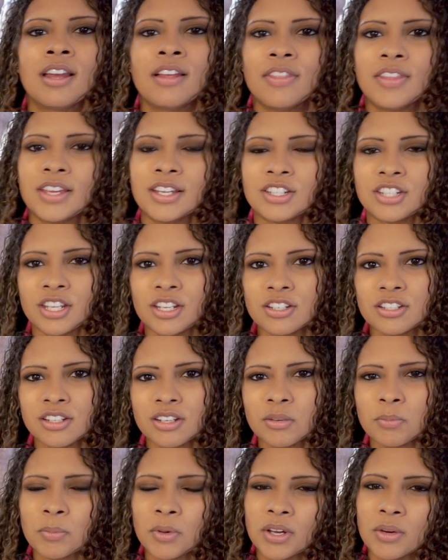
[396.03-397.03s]
the
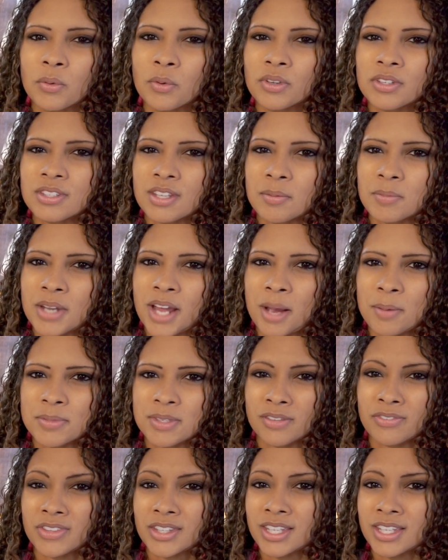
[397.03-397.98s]
attention, but sometimes if the